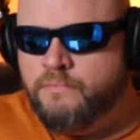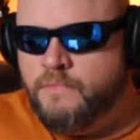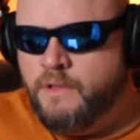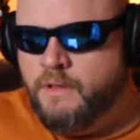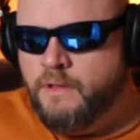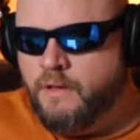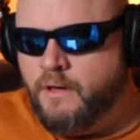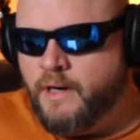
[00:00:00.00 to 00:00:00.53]

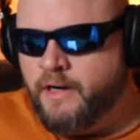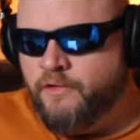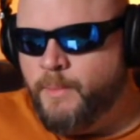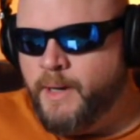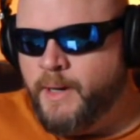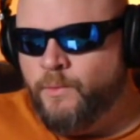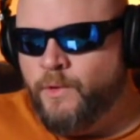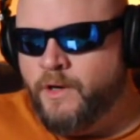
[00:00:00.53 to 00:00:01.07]
All right,
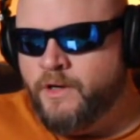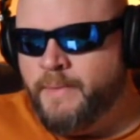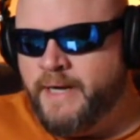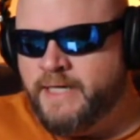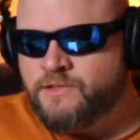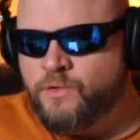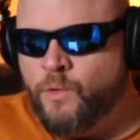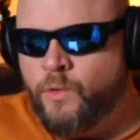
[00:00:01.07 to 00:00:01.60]
everybody, welcome back
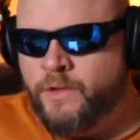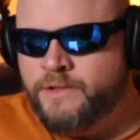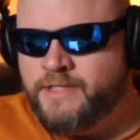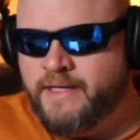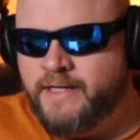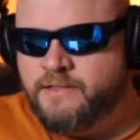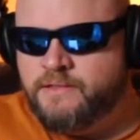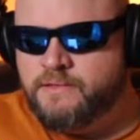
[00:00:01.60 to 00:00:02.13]
to Horn
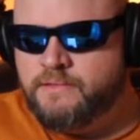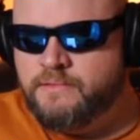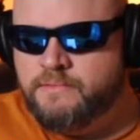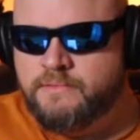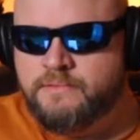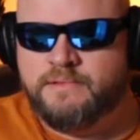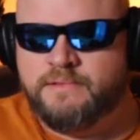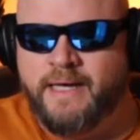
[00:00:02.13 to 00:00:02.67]
Takes,
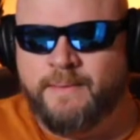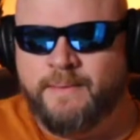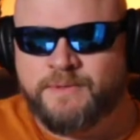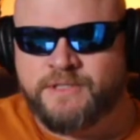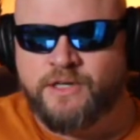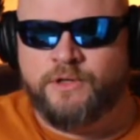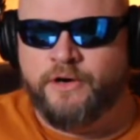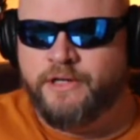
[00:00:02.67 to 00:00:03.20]

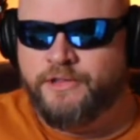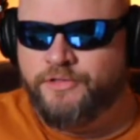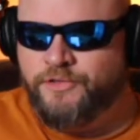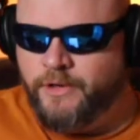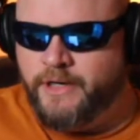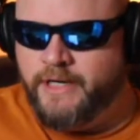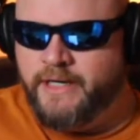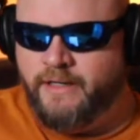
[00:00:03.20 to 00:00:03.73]
episode
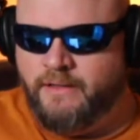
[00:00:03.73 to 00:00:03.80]
33.